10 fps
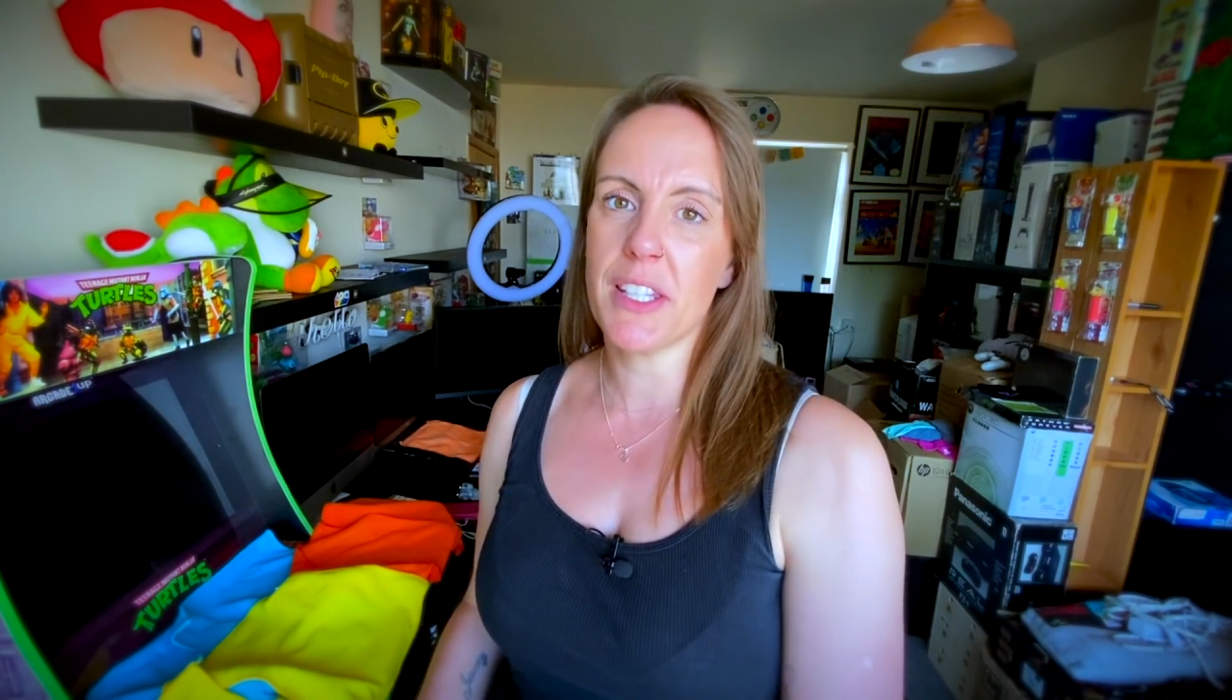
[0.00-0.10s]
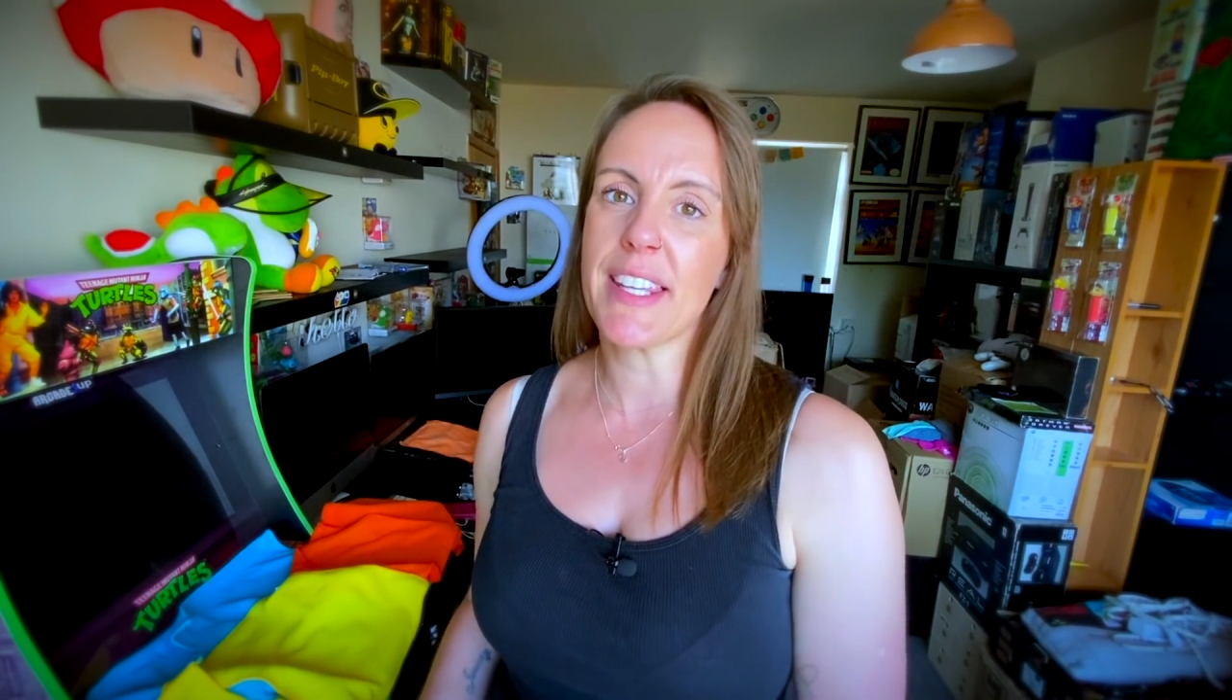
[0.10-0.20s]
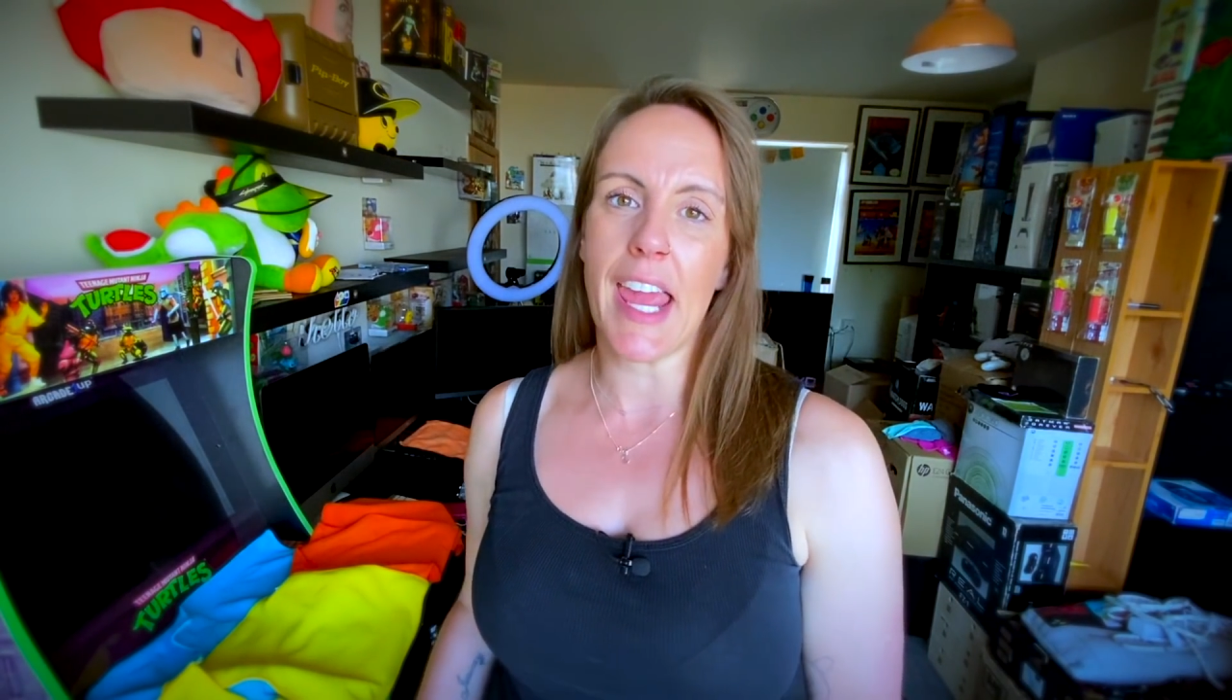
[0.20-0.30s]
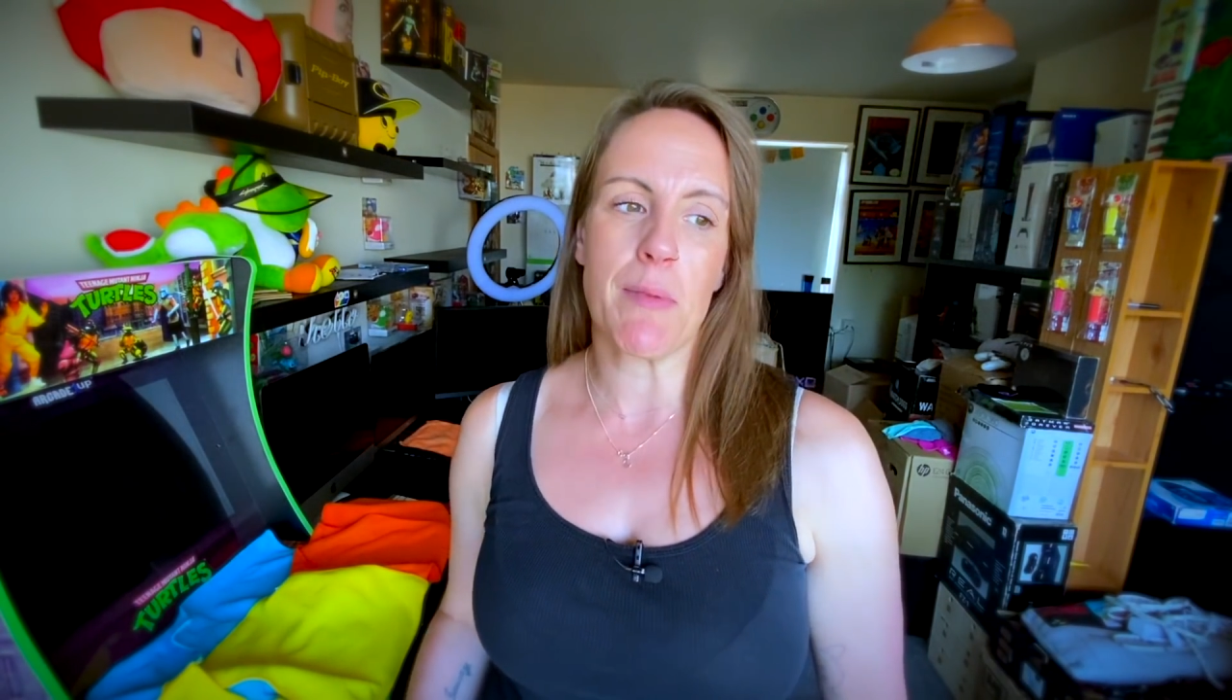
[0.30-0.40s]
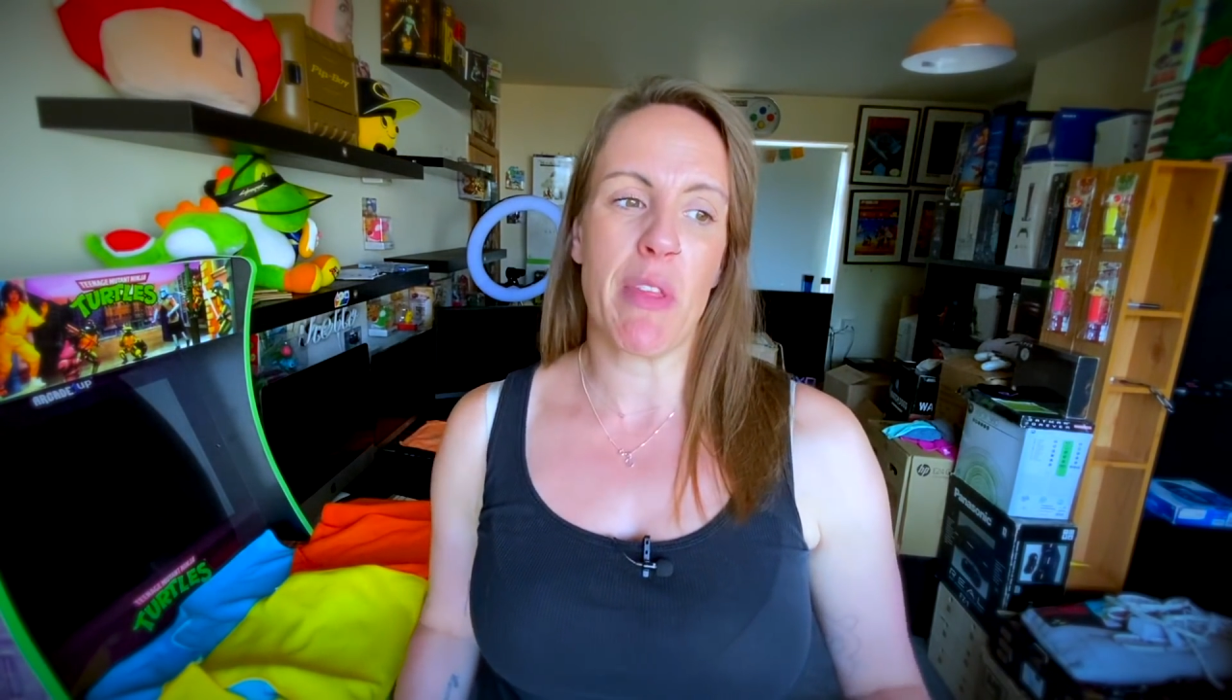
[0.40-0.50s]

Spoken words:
in the game,